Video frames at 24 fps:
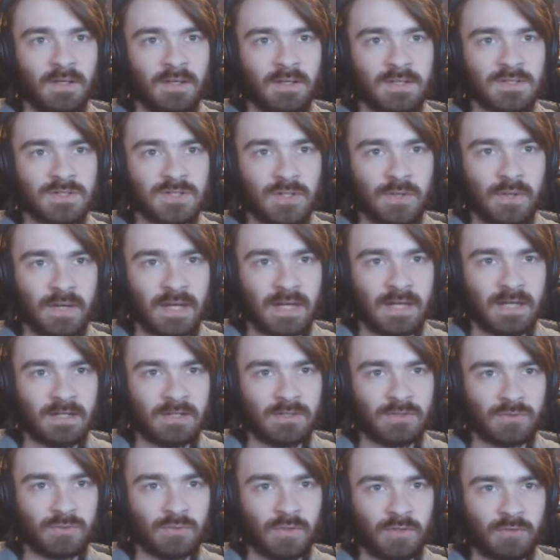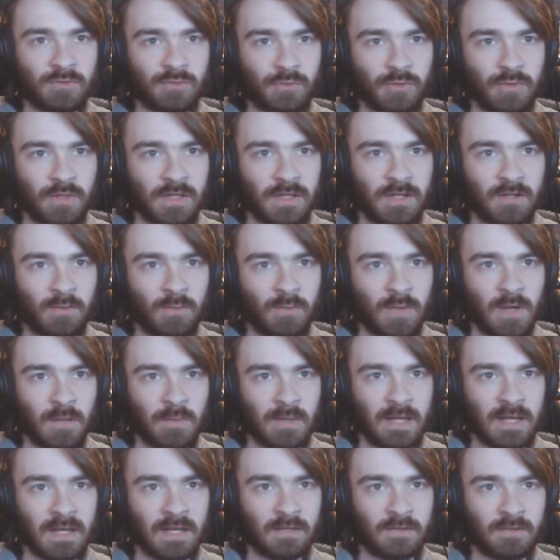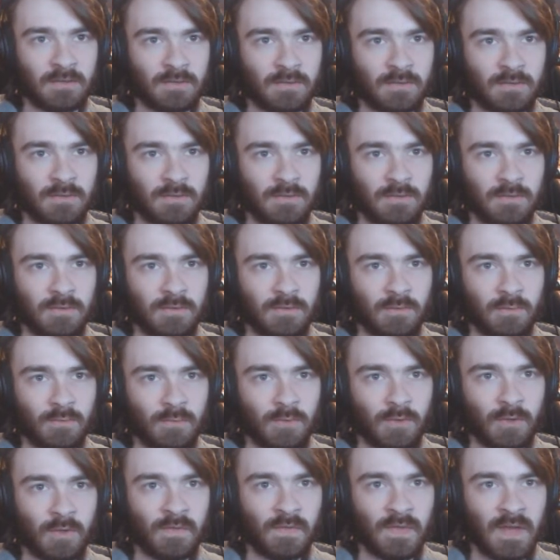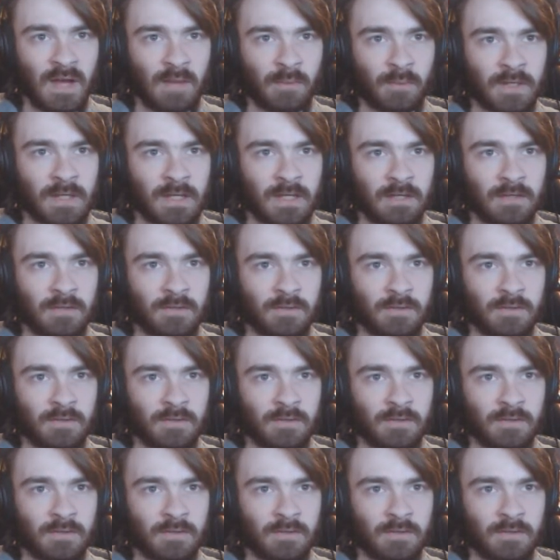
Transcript: Let's go ahead, run through here. Where are we heading? Not that way.